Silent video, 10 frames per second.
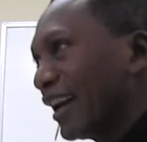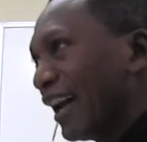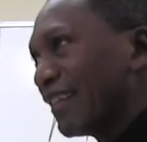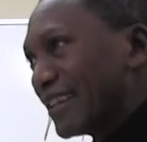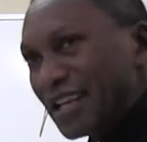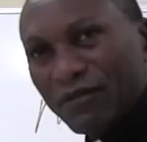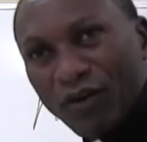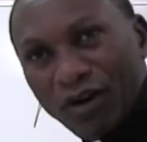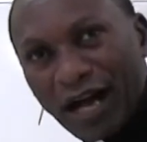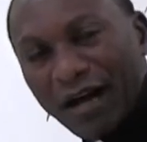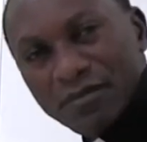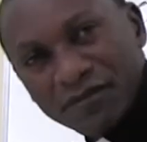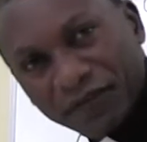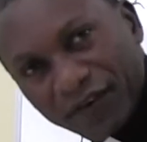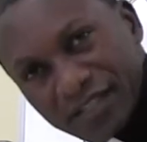and the devil comes
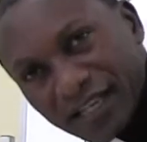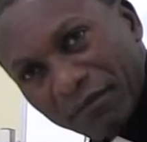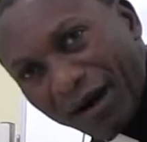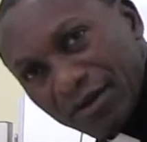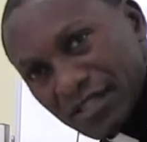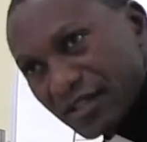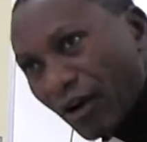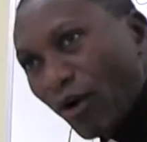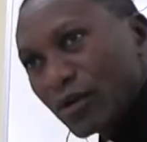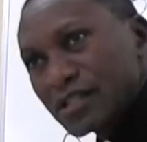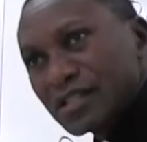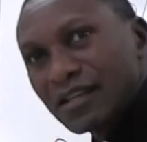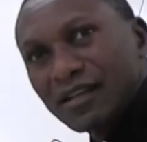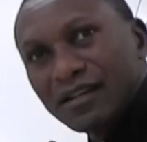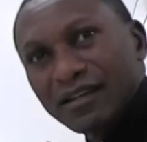first and mounts the
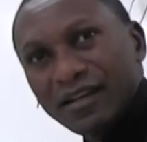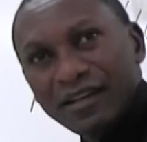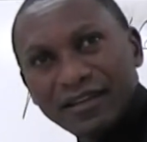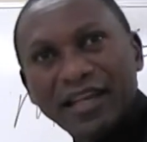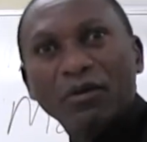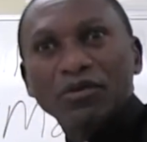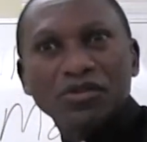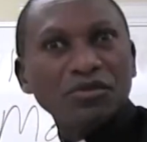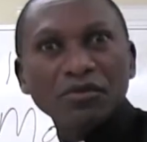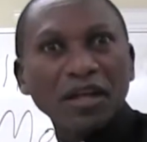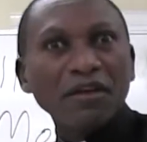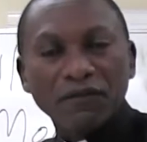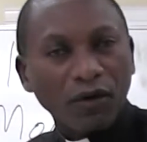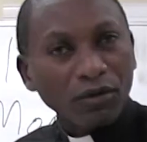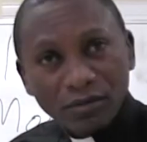horse, then I will do
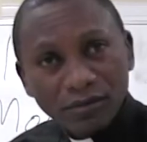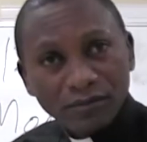evil.